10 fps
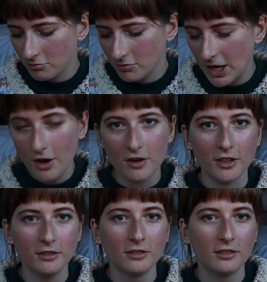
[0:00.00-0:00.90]

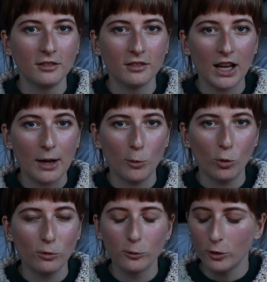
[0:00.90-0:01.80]
yeah, I'm
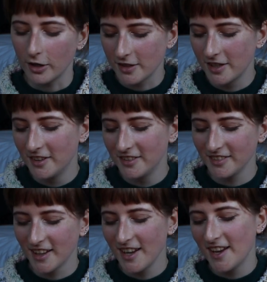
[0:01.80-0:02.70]
all for it.
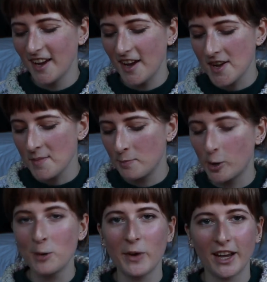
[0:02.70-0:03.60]

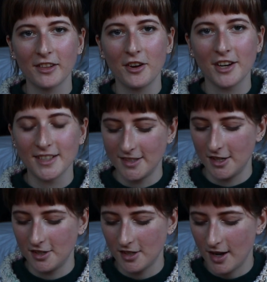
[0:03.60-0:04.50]
Bring back the garter
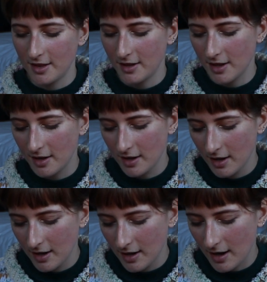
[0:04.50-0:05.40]
stitch. I think
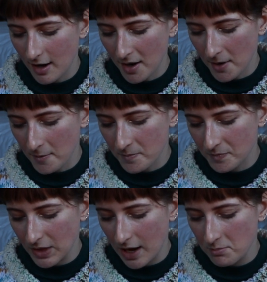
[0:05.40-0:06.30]

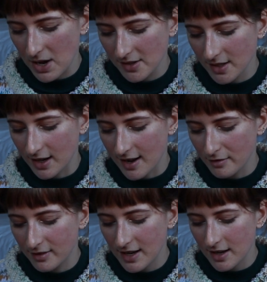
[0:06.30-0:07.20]
it makes a
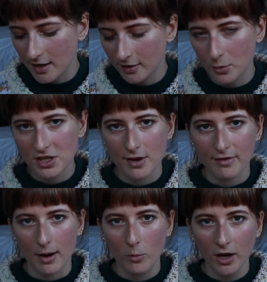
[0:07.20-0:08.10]
lovely squishy
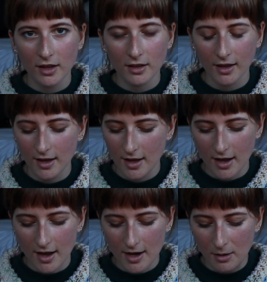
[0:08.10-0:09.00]
fabric.
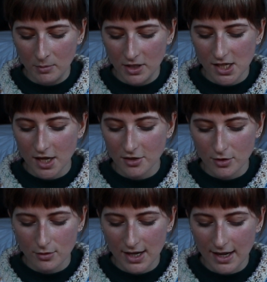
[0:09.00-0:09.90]
The texture
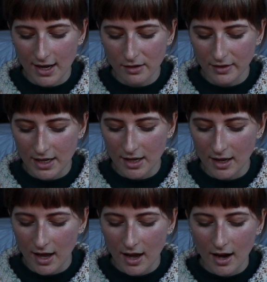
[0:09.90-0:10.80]
is really
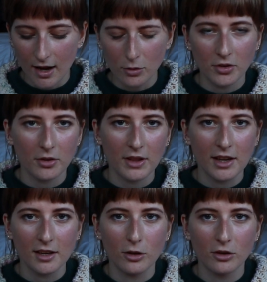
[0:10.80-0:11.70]
lovely. I also
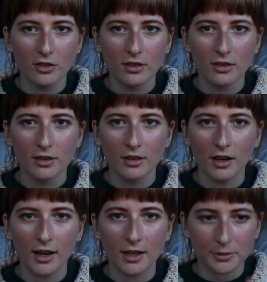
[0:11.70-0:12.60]
think it looks,
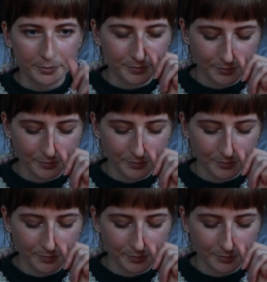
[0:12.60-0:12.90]
I